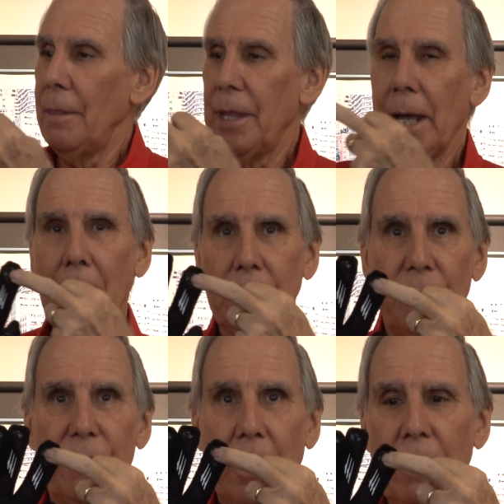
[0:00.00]
Then on
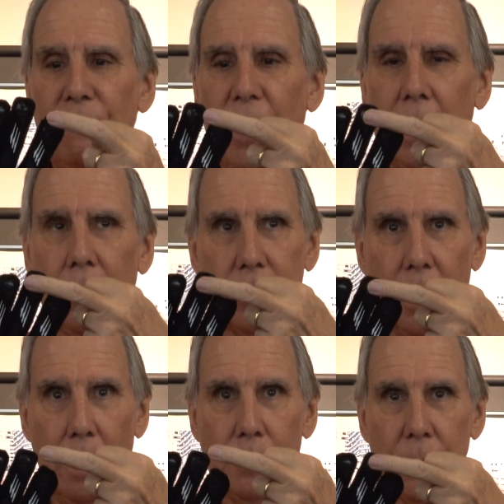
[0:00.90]
the very
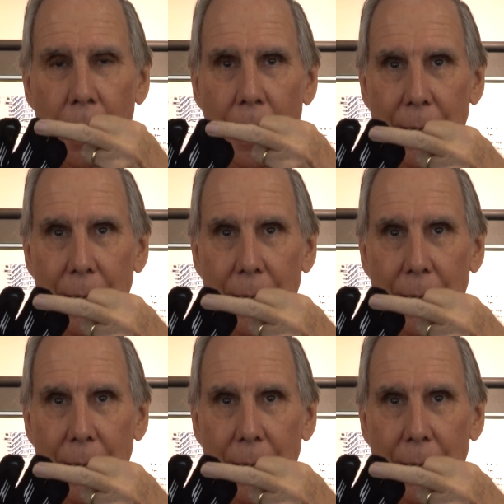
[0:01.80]
fingertips,